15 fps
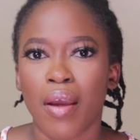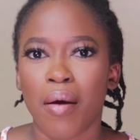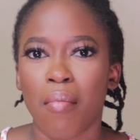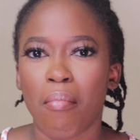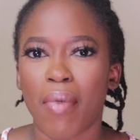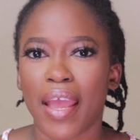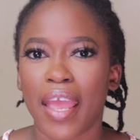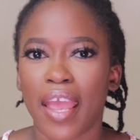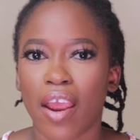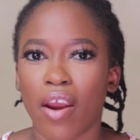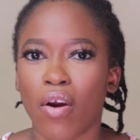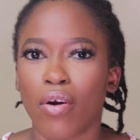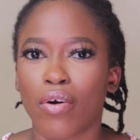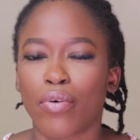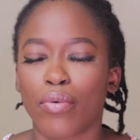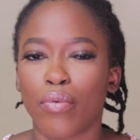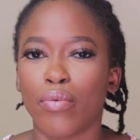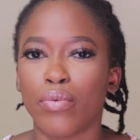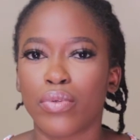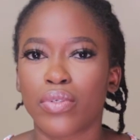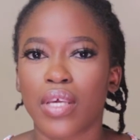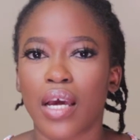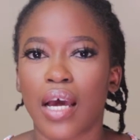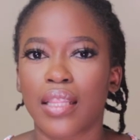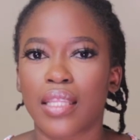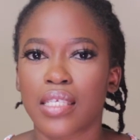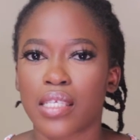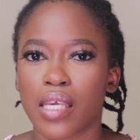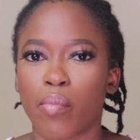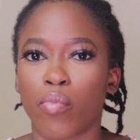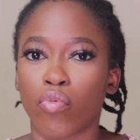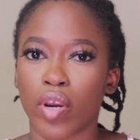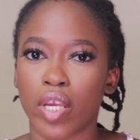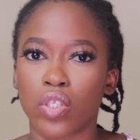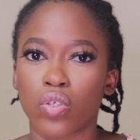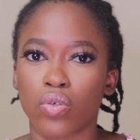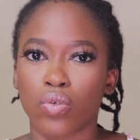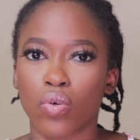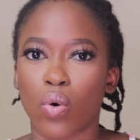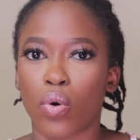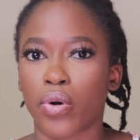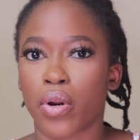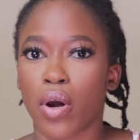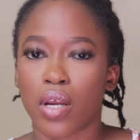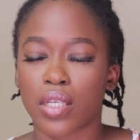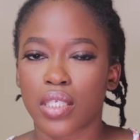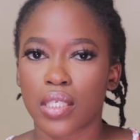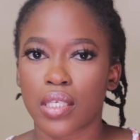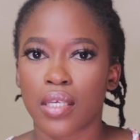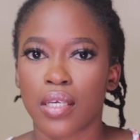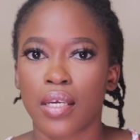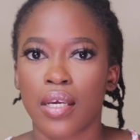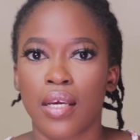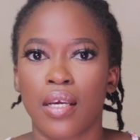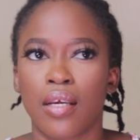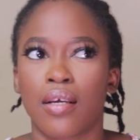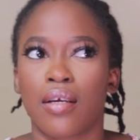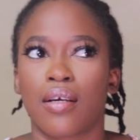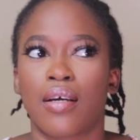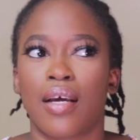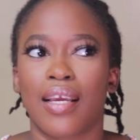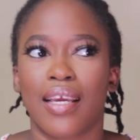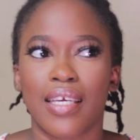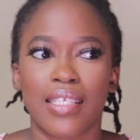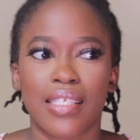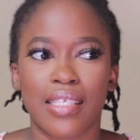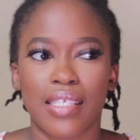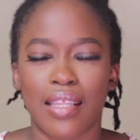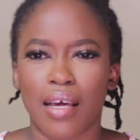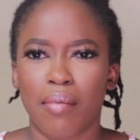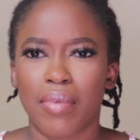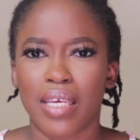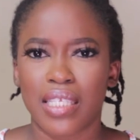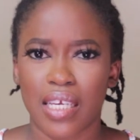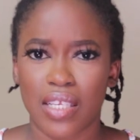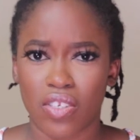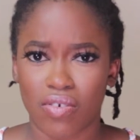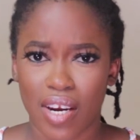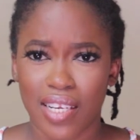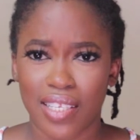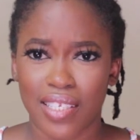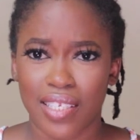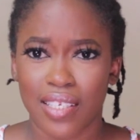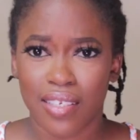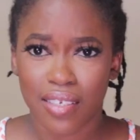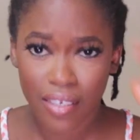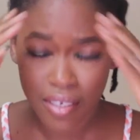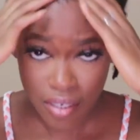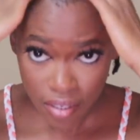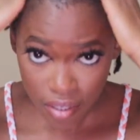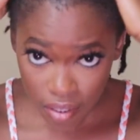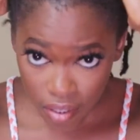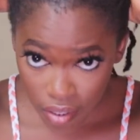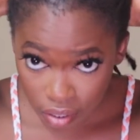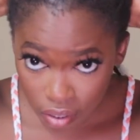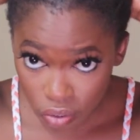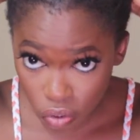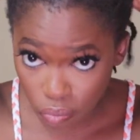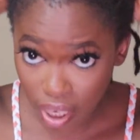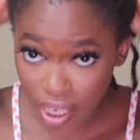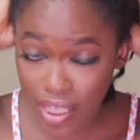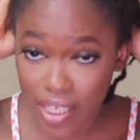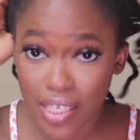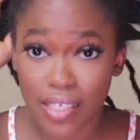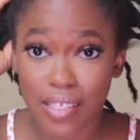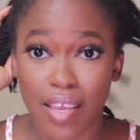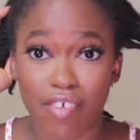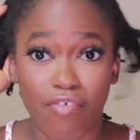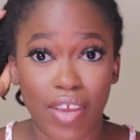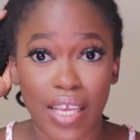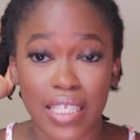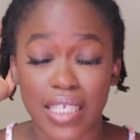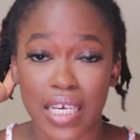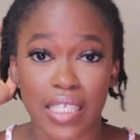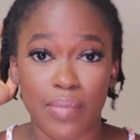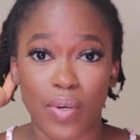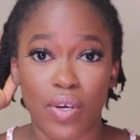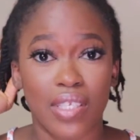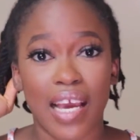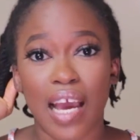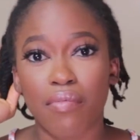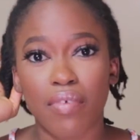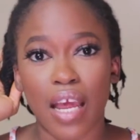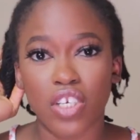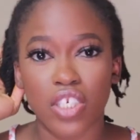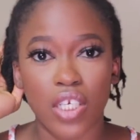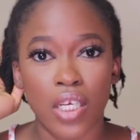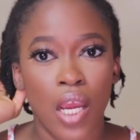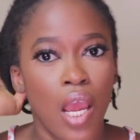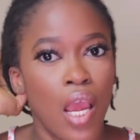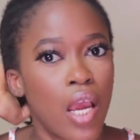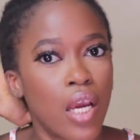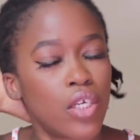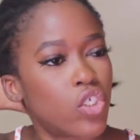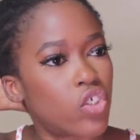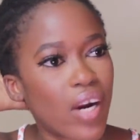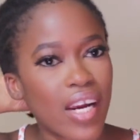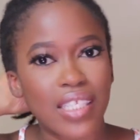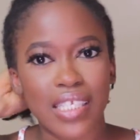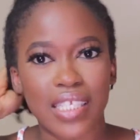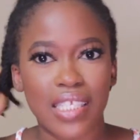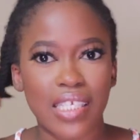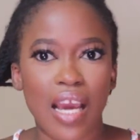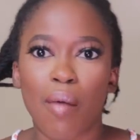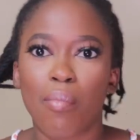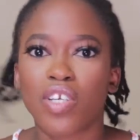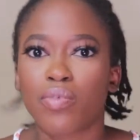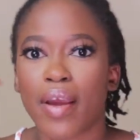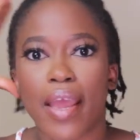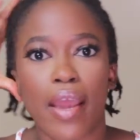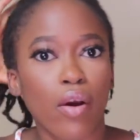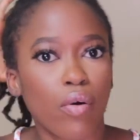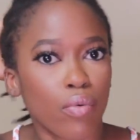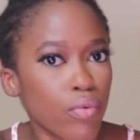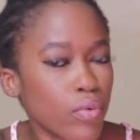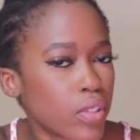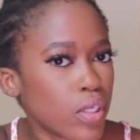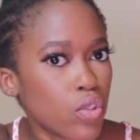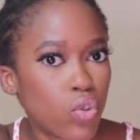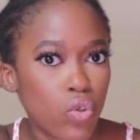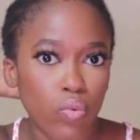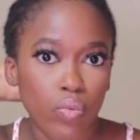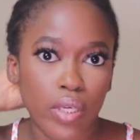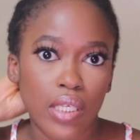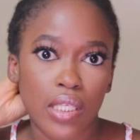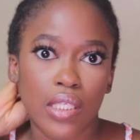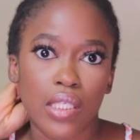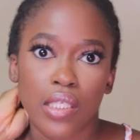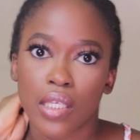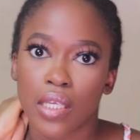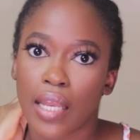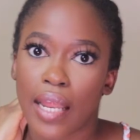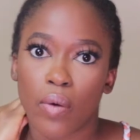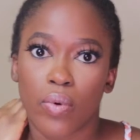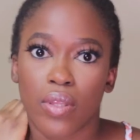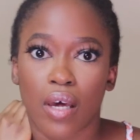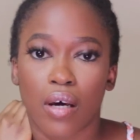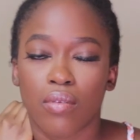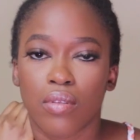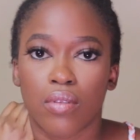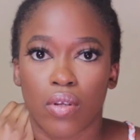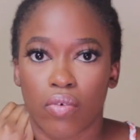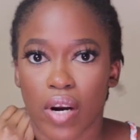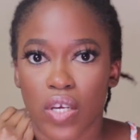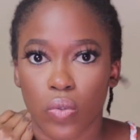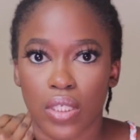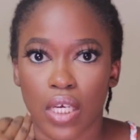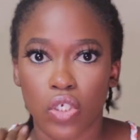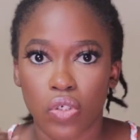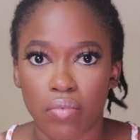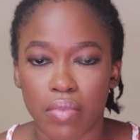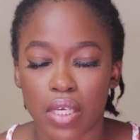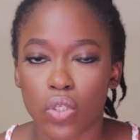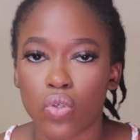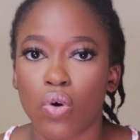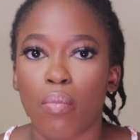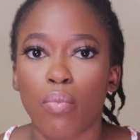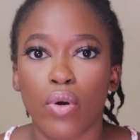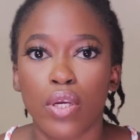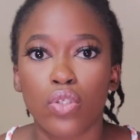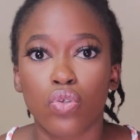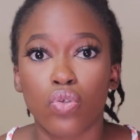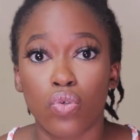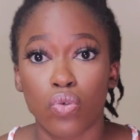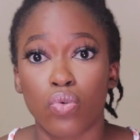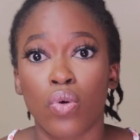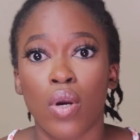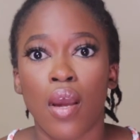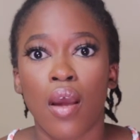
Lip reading: my hair grows at the same rate or not. I guess that makes sense, right? To make it a fair test, because I haven't actually try to see how much my hair grows in 2 weeks, like without the rice water treatment. So I'm going to do